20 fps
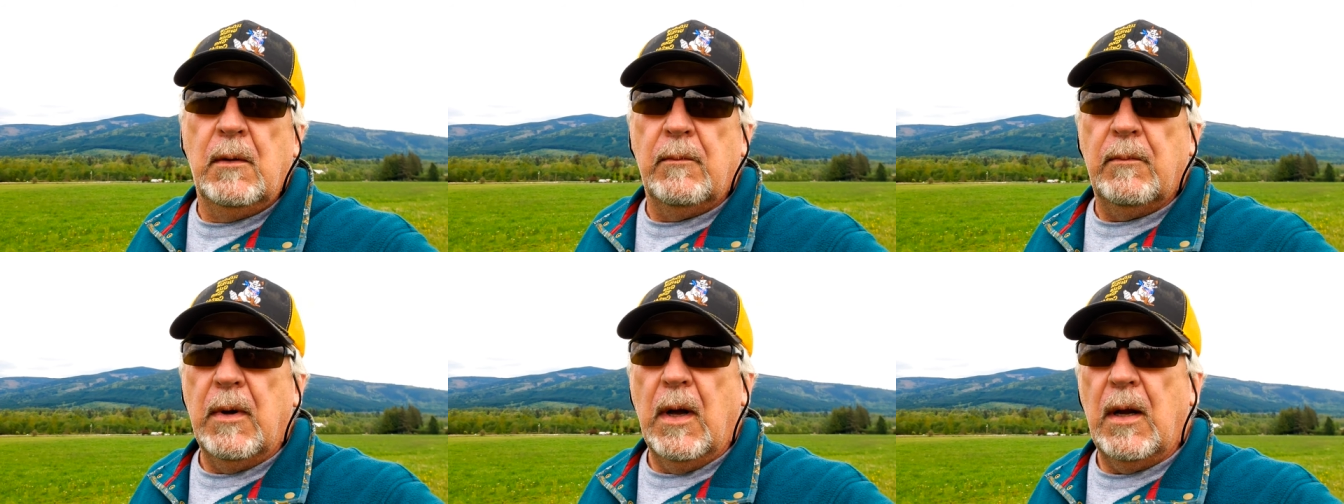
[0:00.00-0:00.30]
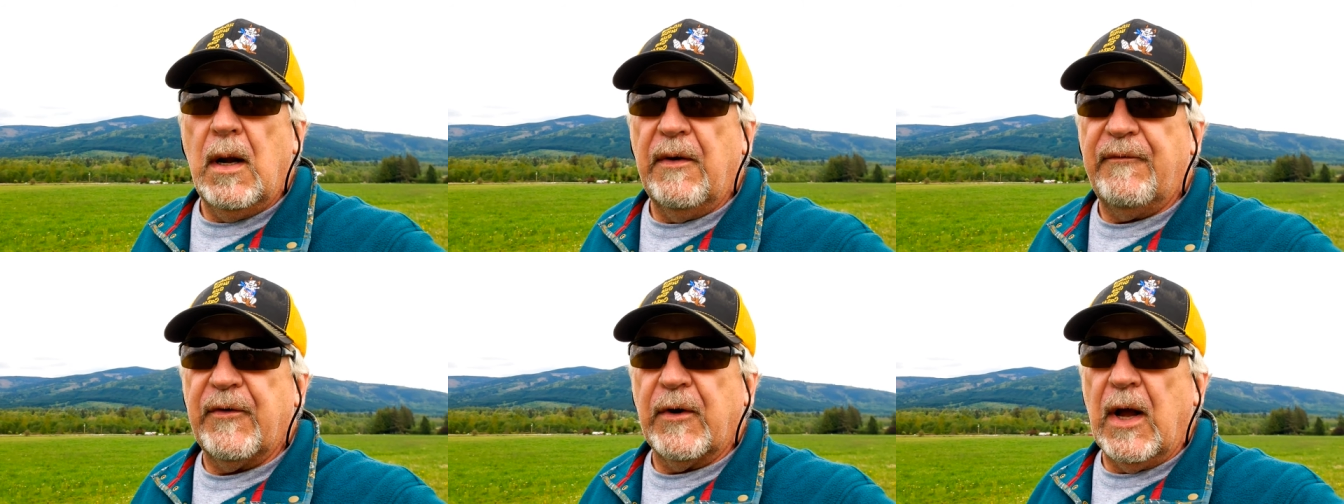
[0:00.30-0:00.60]

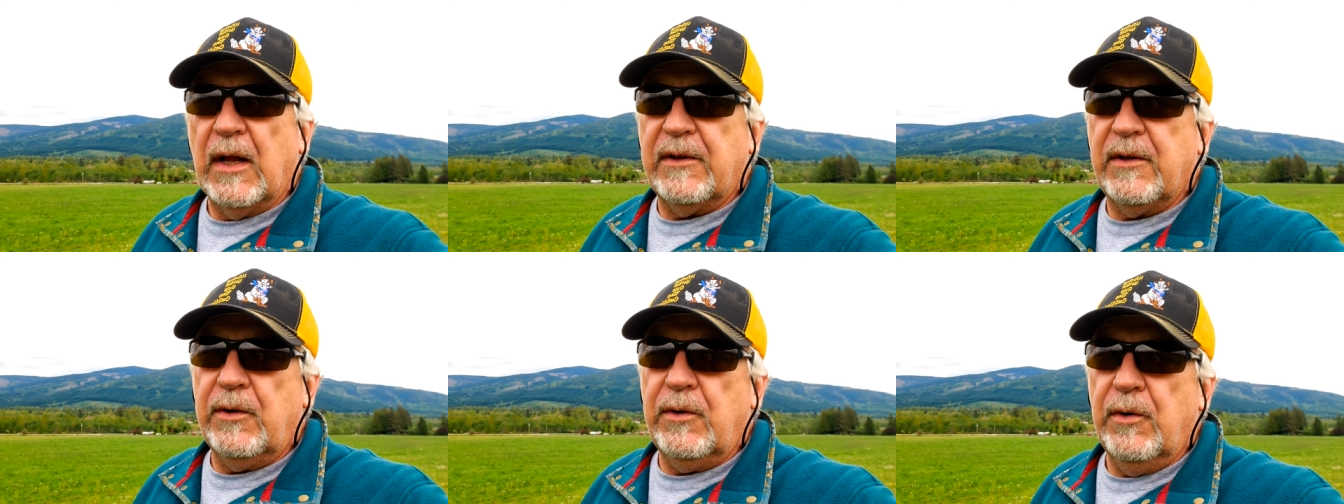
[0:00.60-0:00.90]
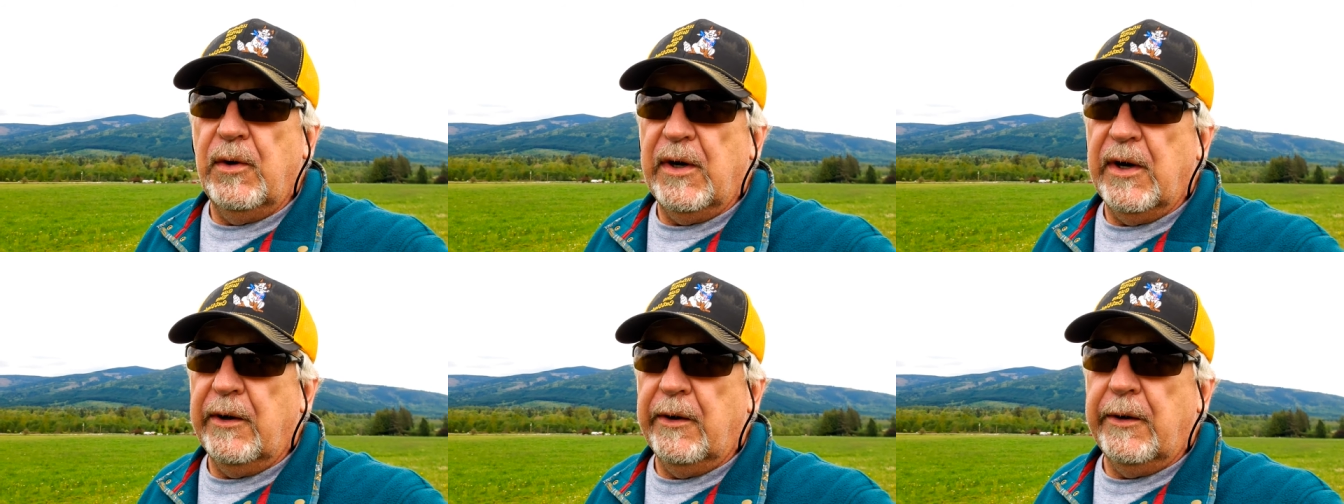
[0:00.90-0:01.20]
but I forgot to do
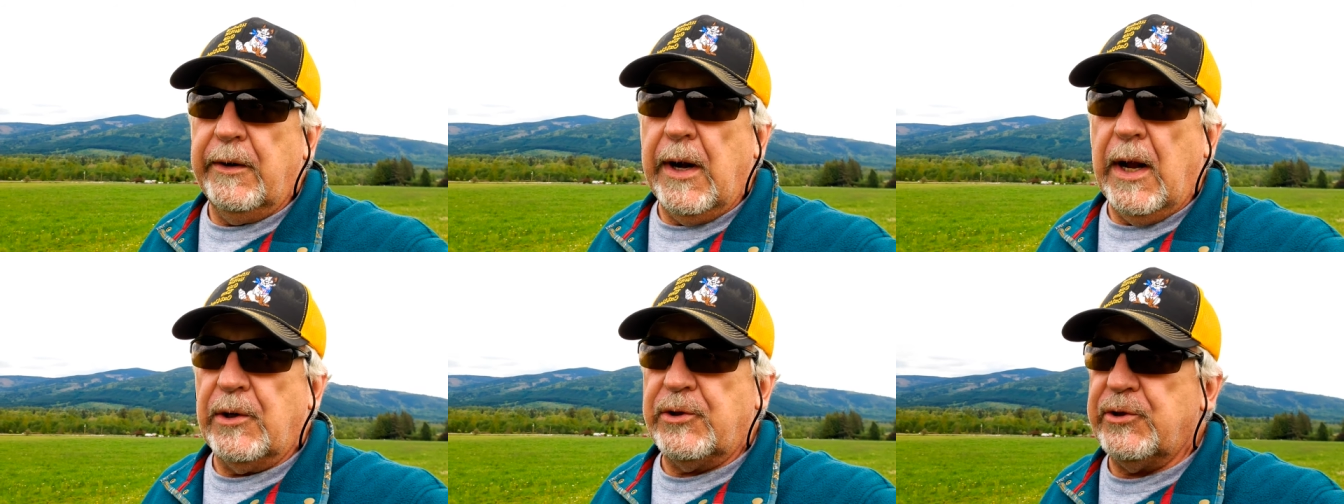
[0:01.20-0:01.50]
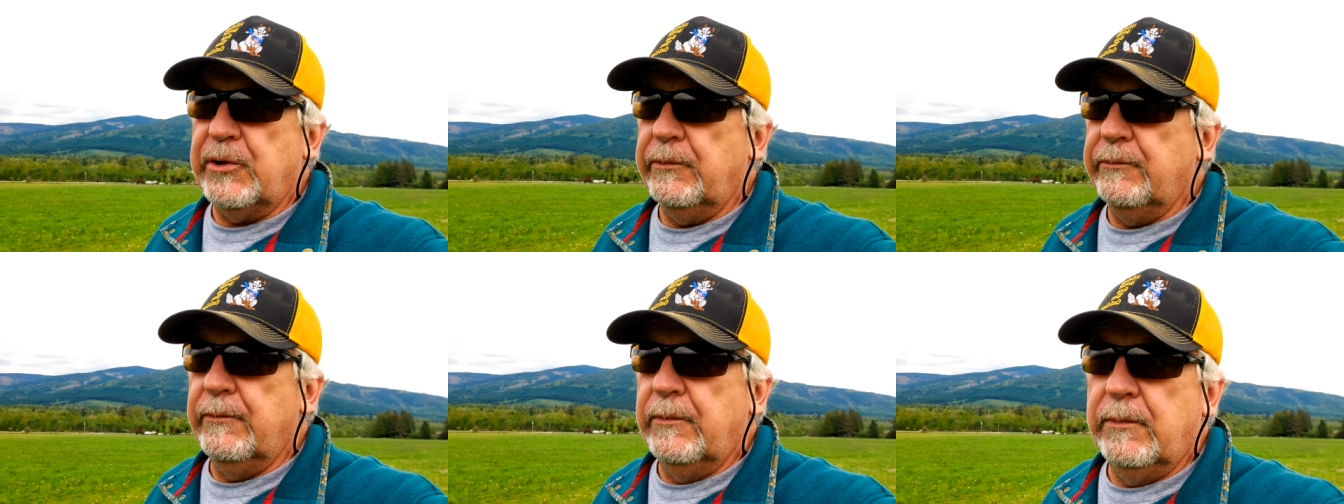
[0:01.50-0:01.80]
an
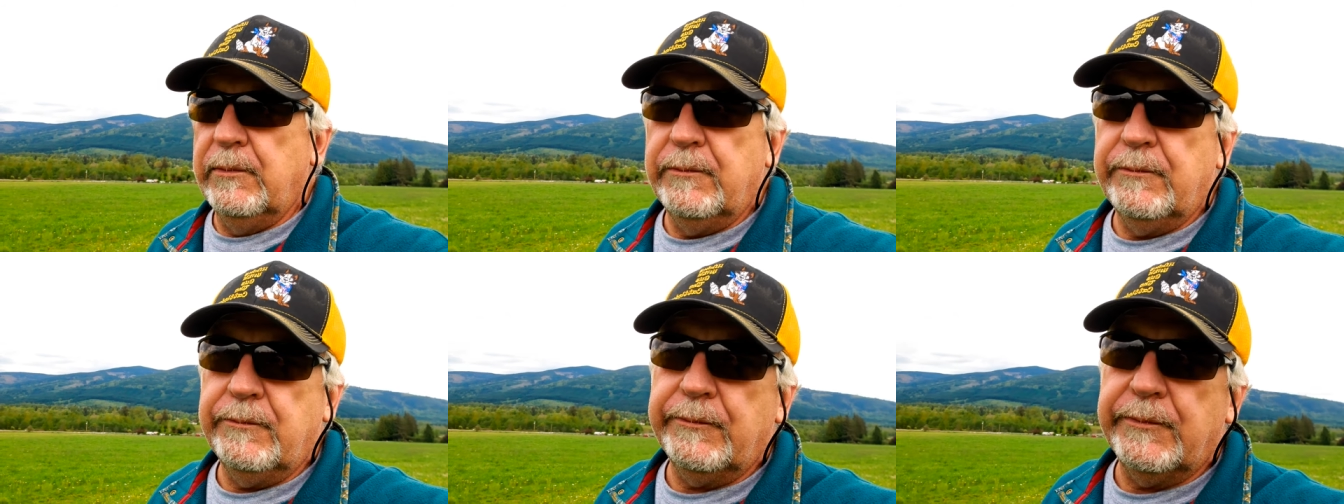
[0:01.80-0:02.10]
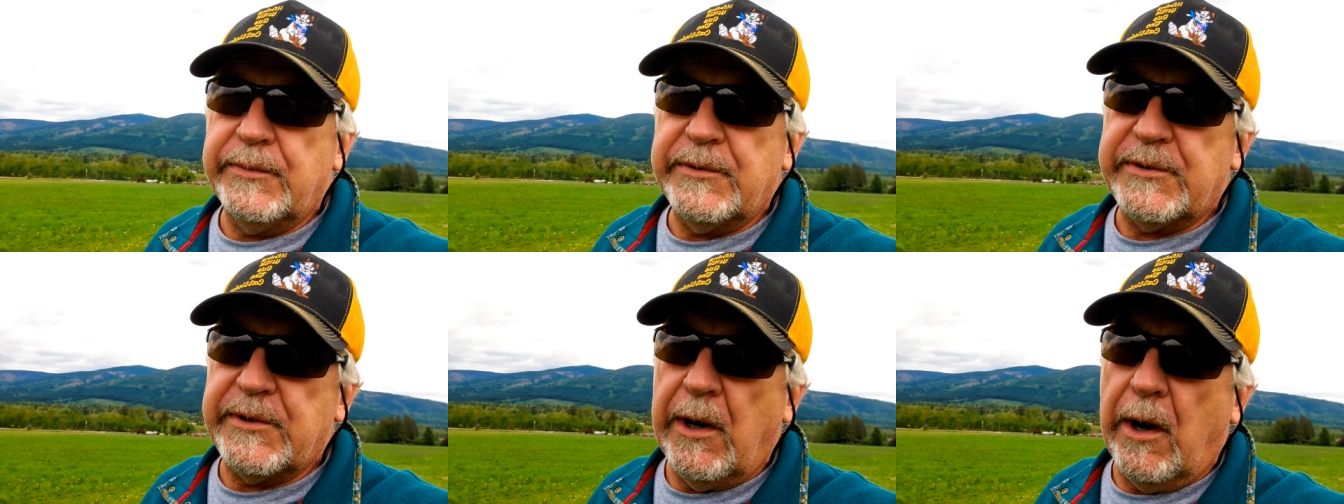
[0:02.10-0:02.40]
introduction,
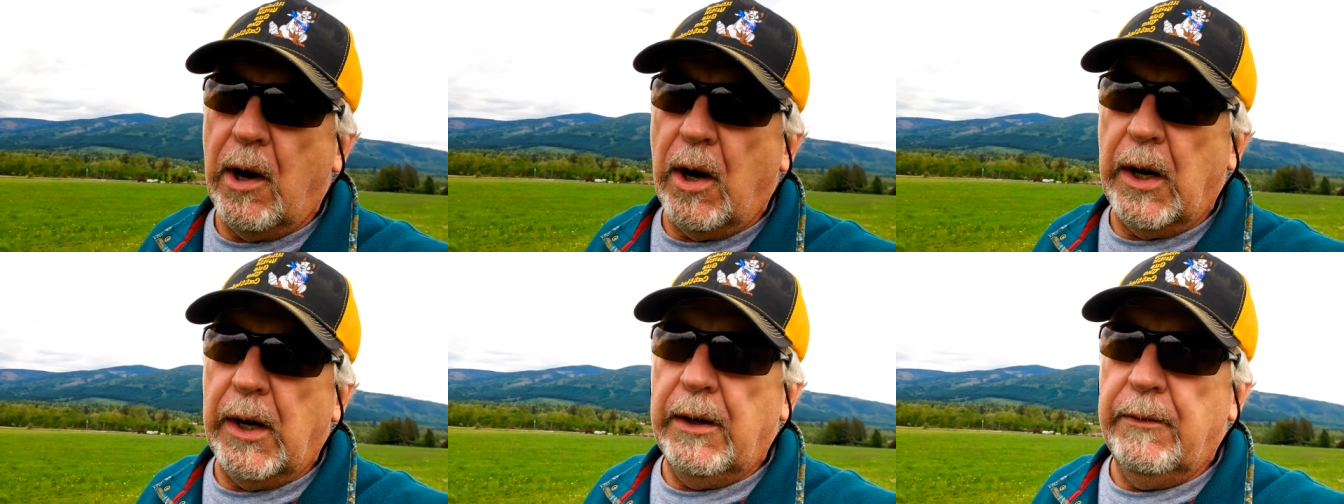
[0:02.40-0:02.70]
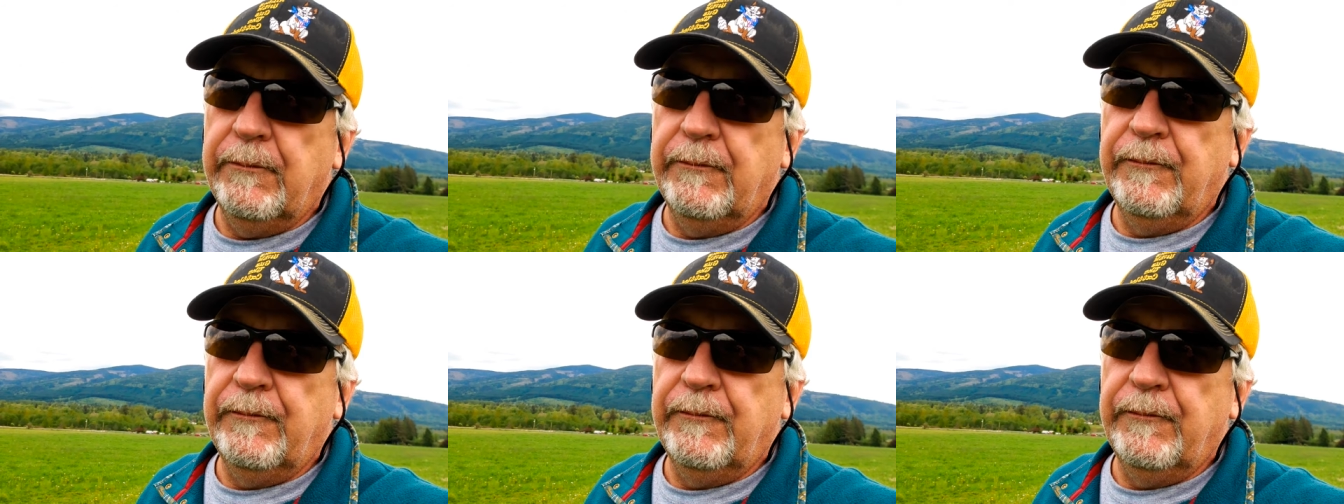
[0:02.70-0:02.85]
sorry.